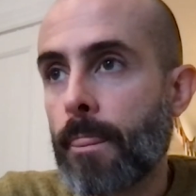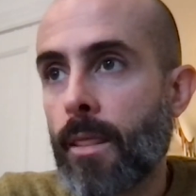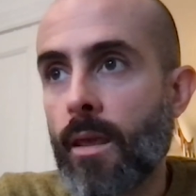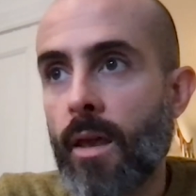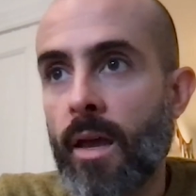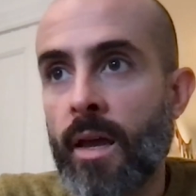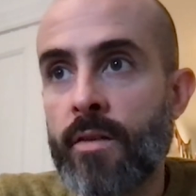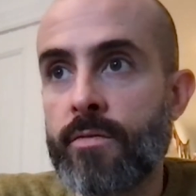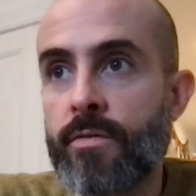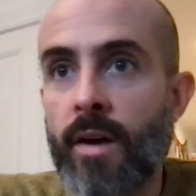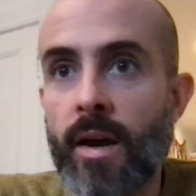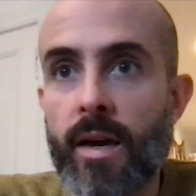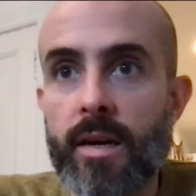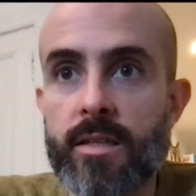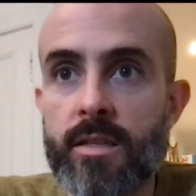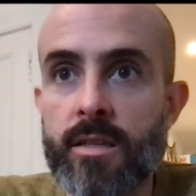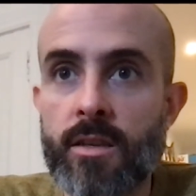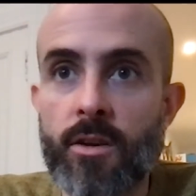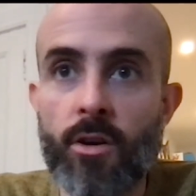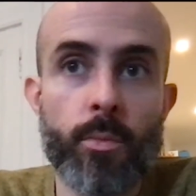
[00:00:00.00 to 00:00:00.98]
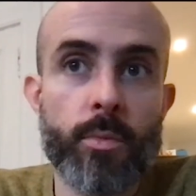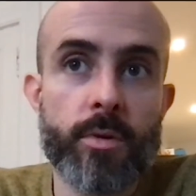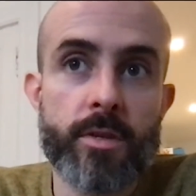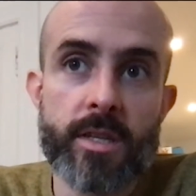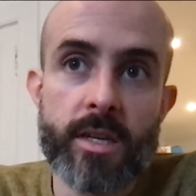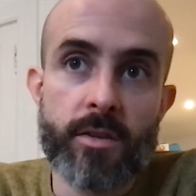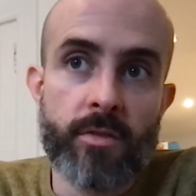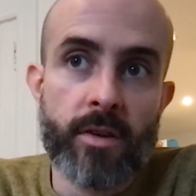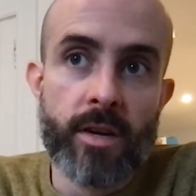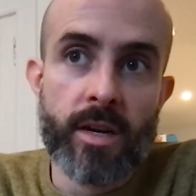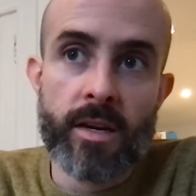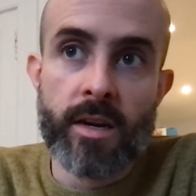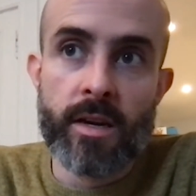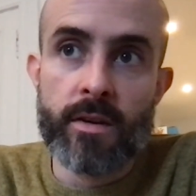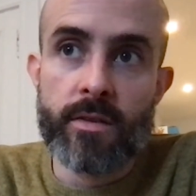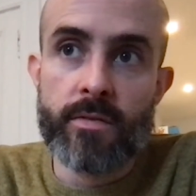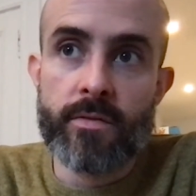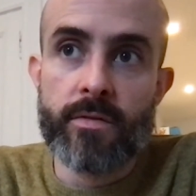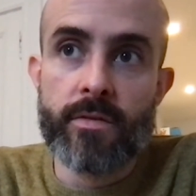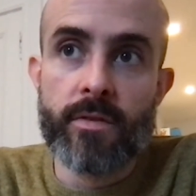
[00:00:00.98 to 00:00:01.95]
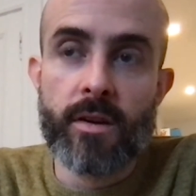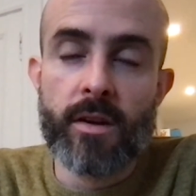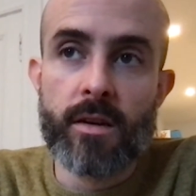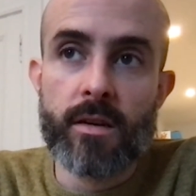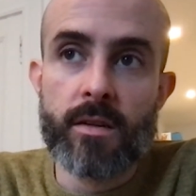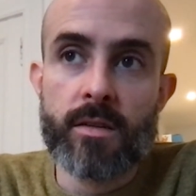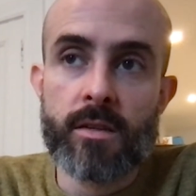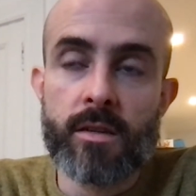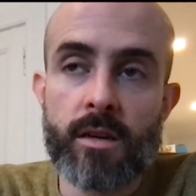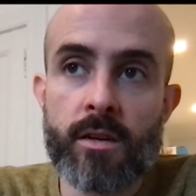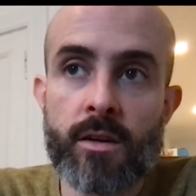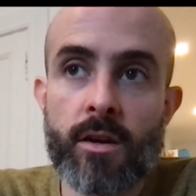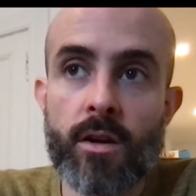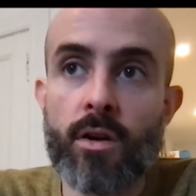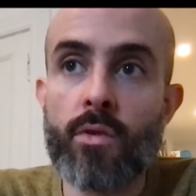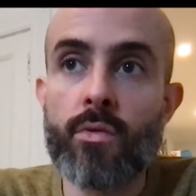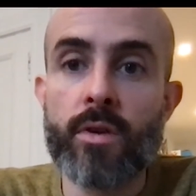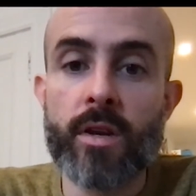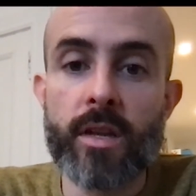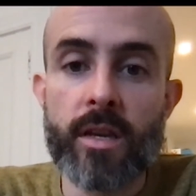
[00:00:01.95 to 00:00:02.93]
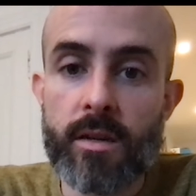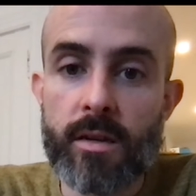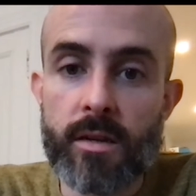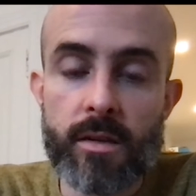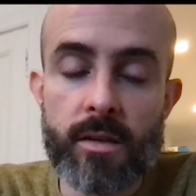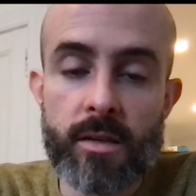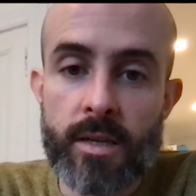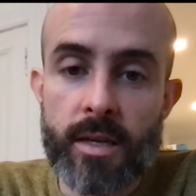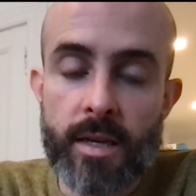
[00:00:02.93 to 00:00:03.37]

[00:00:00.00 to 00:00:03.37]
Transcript: In fact, the opposite, right? A kind of colonial